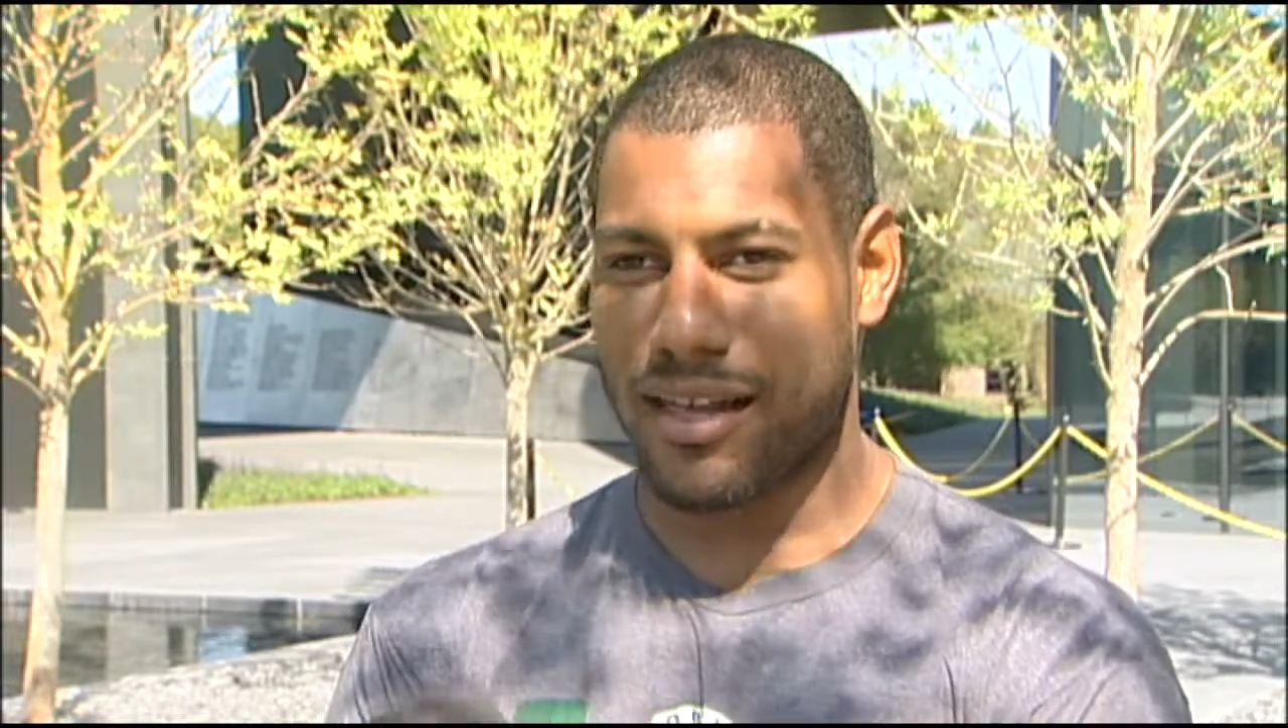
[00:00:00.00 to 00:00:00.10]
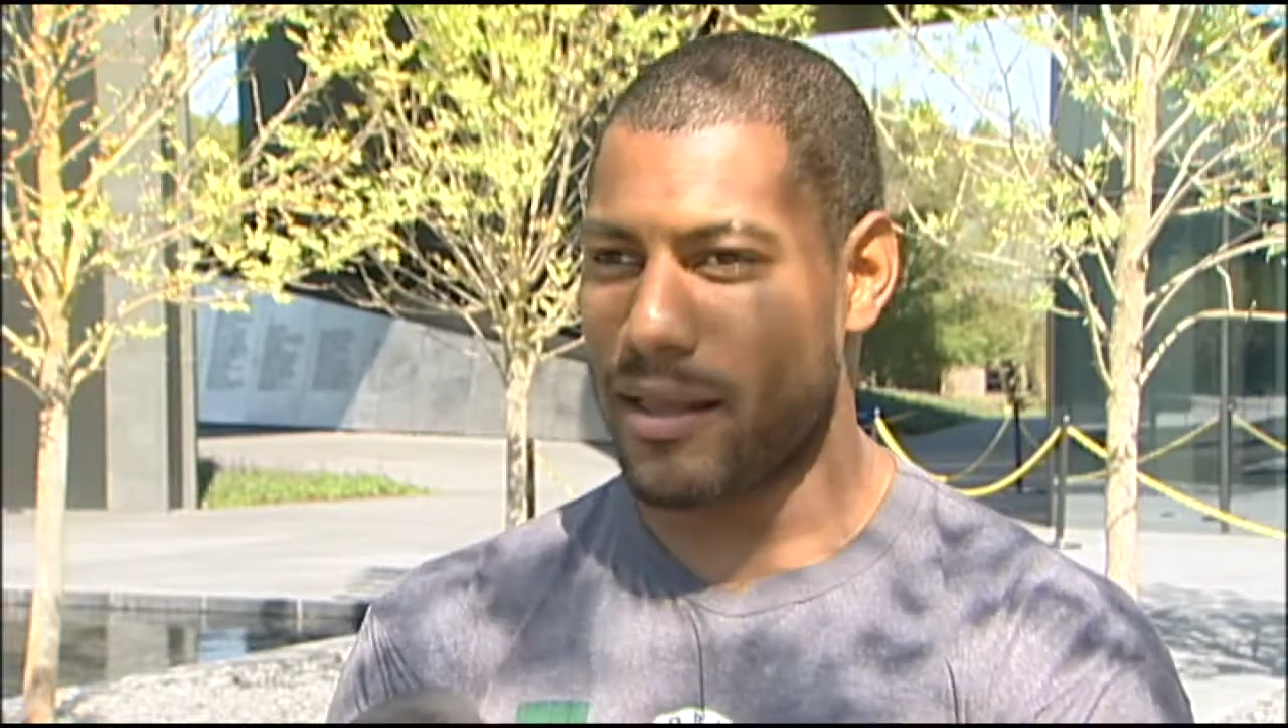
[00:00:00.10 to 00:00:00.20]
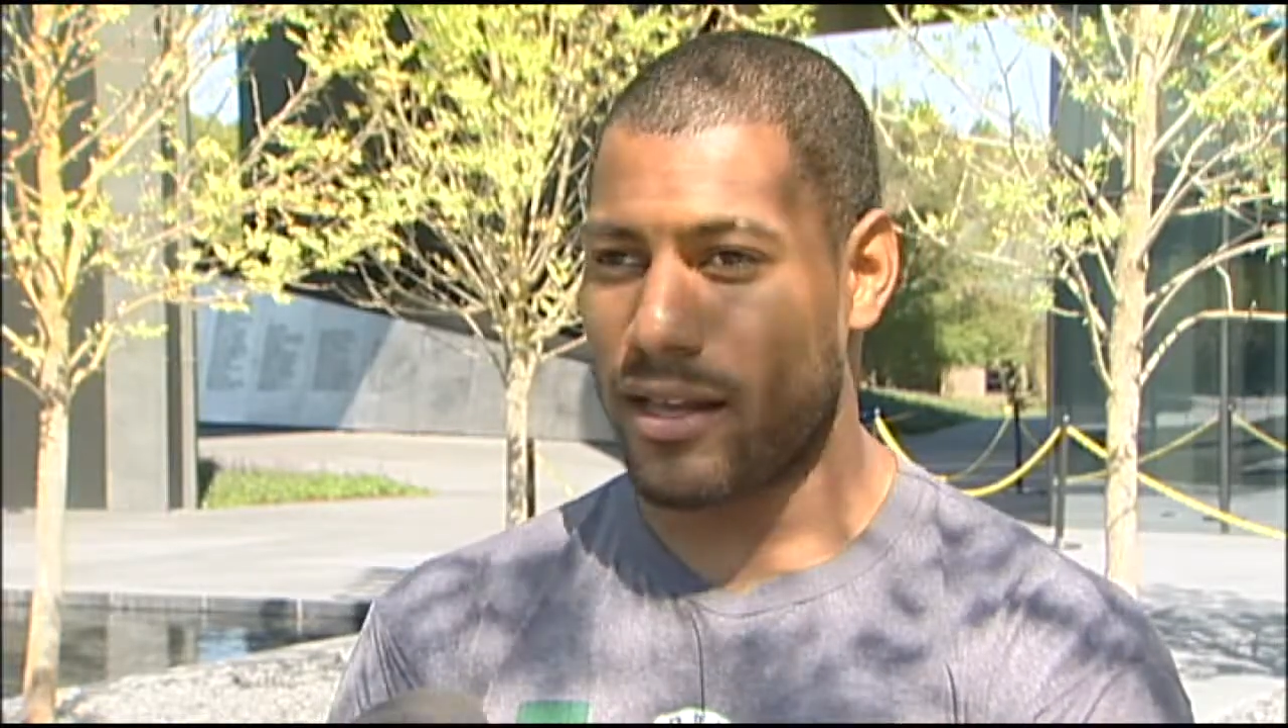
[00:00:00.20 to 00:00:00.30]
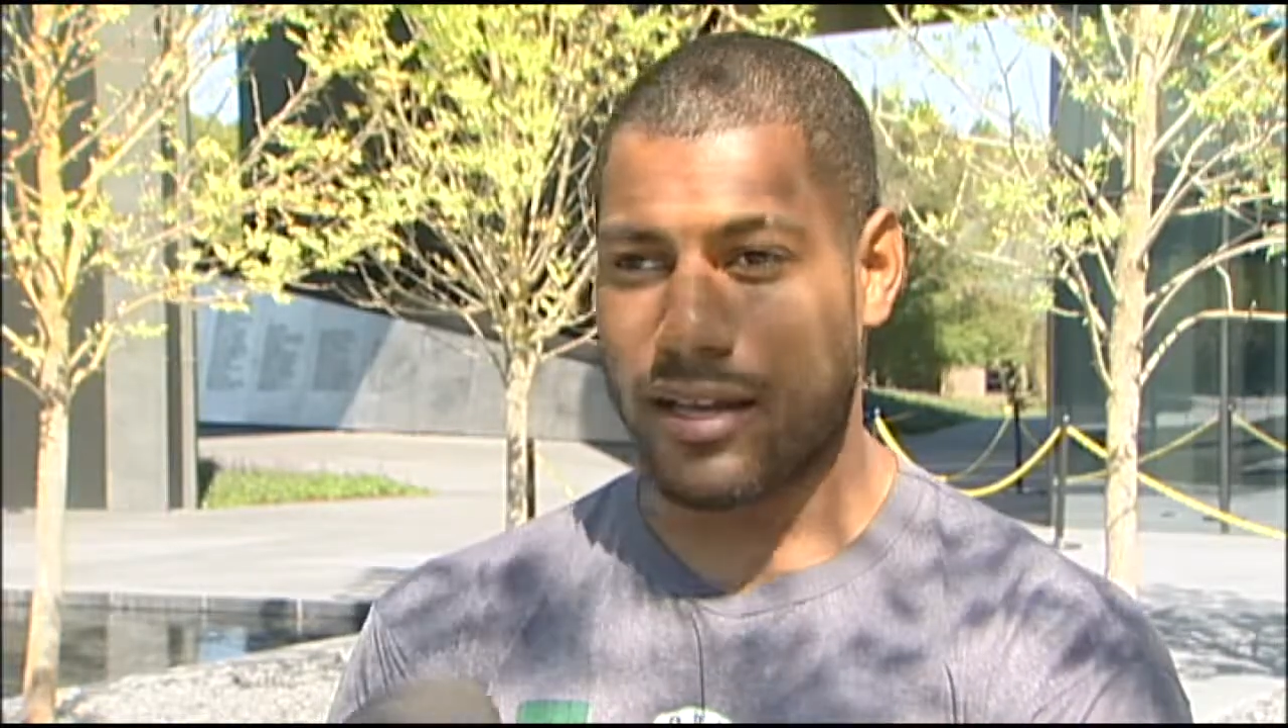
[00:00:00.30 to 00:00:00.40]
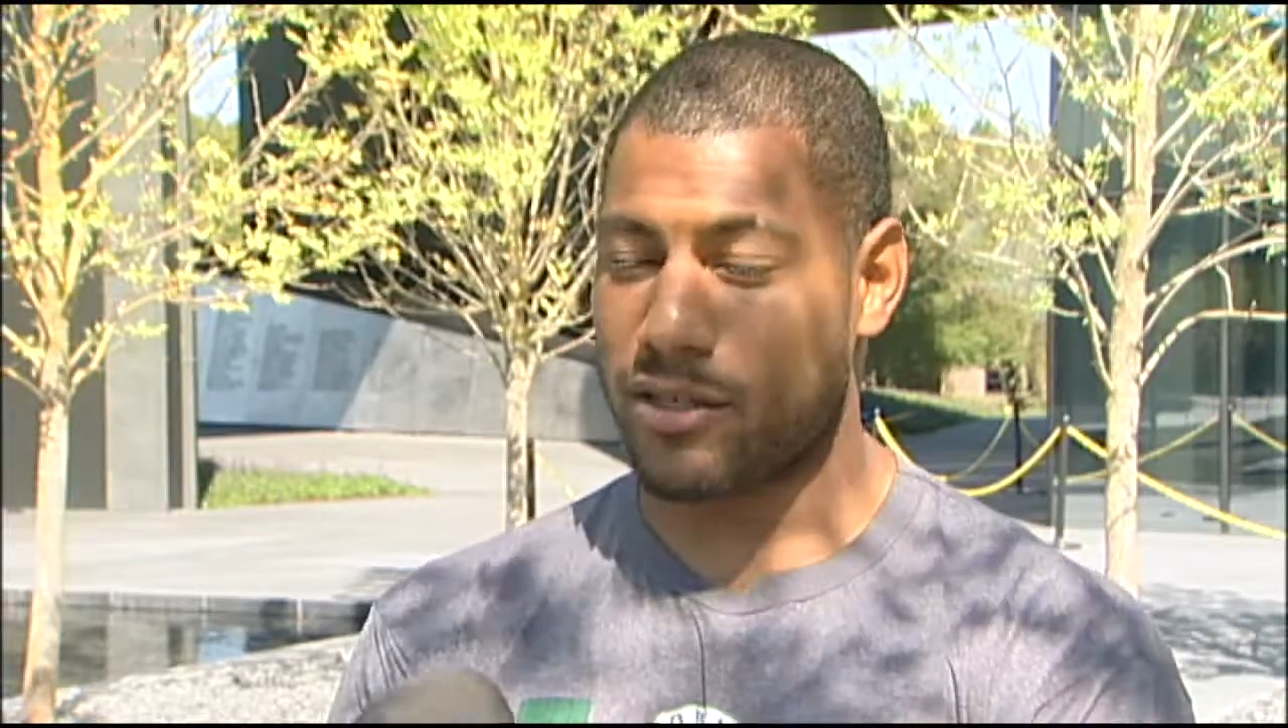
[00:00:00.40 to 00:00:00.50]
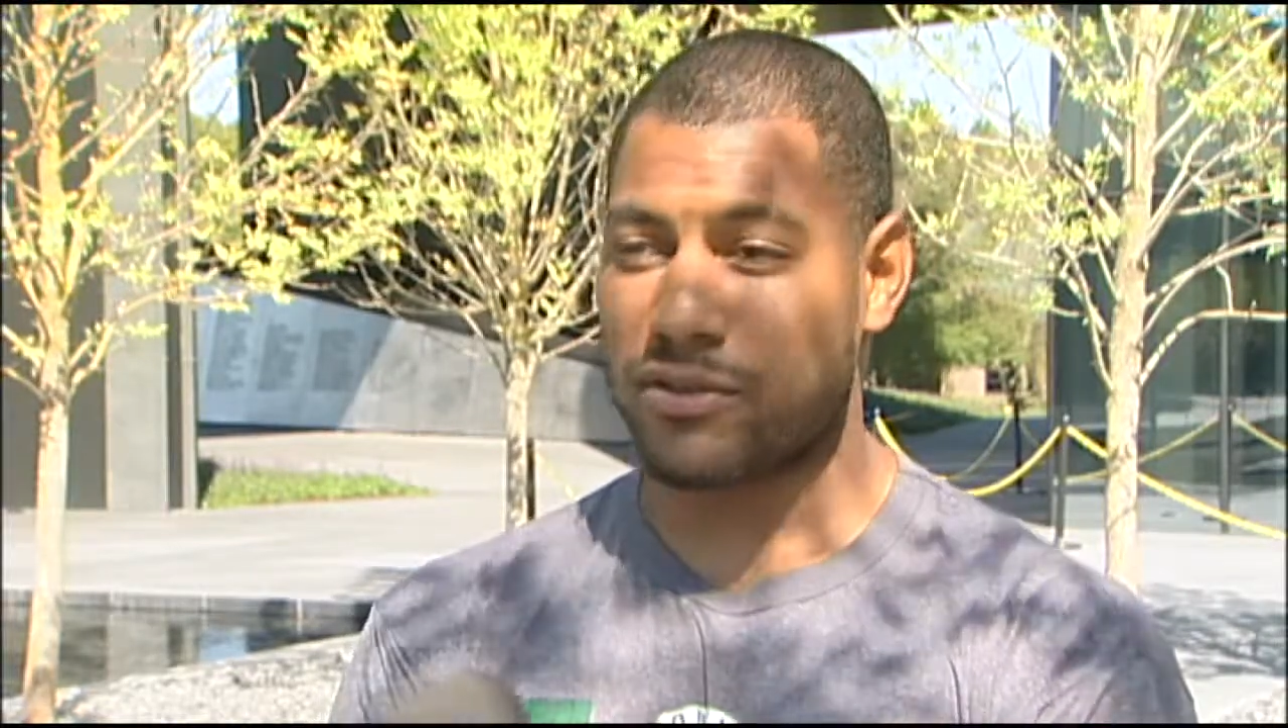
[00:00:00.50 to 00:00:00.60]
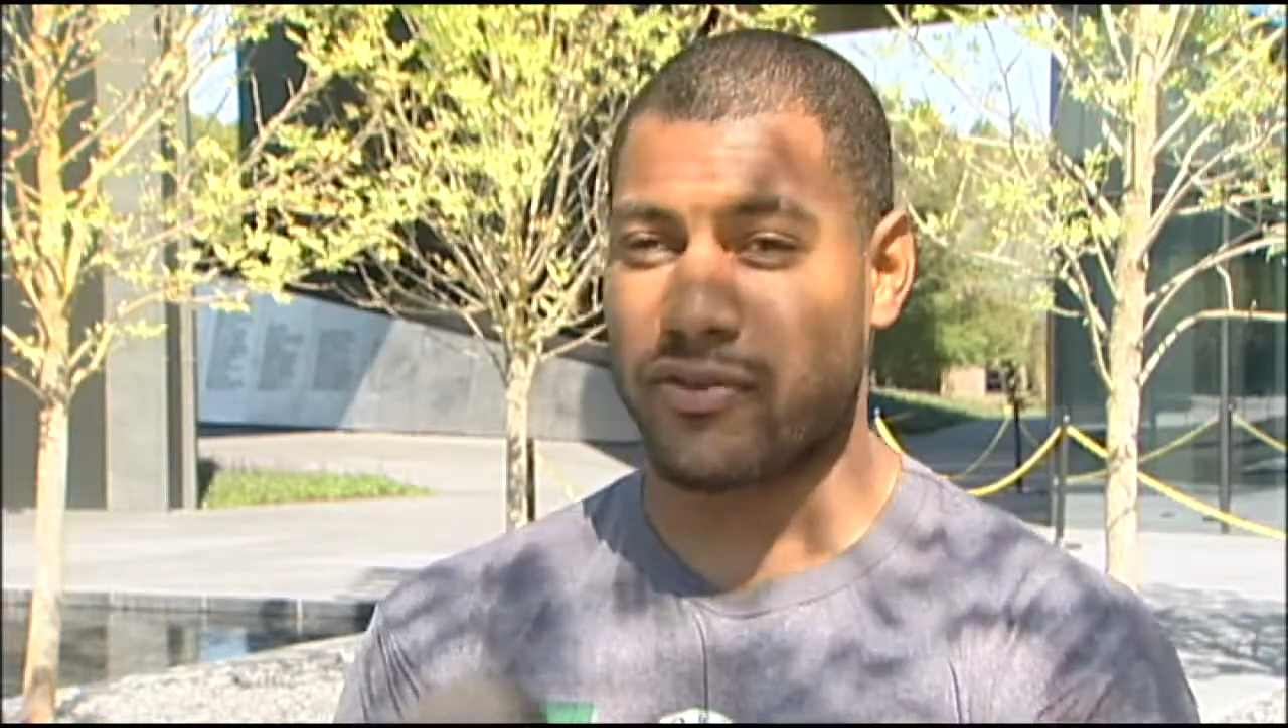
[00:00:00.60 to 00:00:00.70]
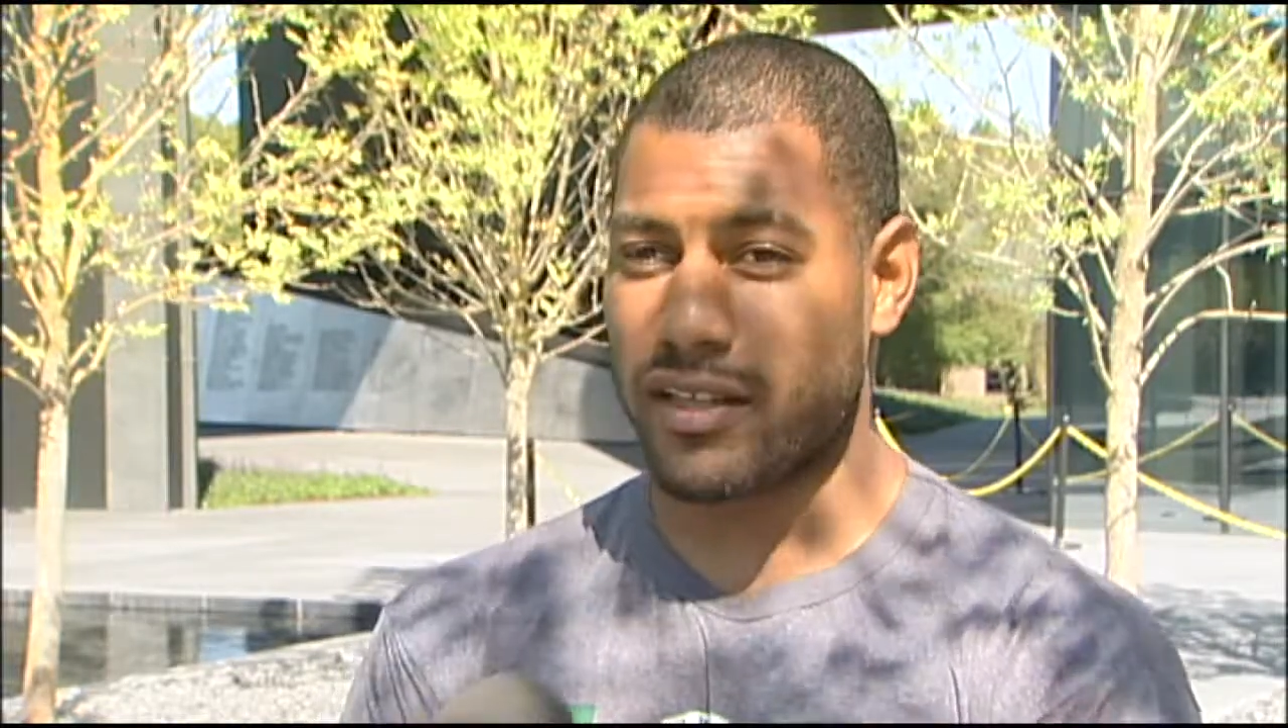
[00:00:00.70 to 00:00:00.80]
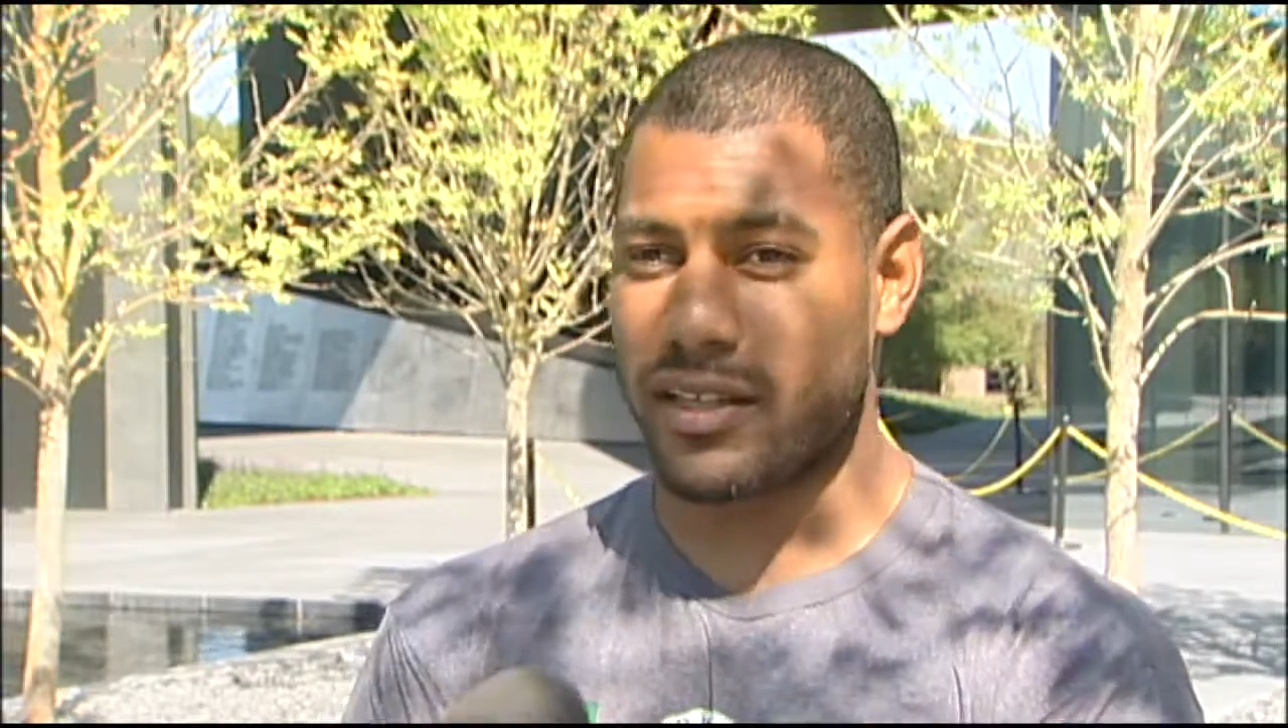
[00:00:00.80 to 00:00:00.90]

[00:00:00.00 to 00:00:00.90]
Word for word: Uh-uh. It was fun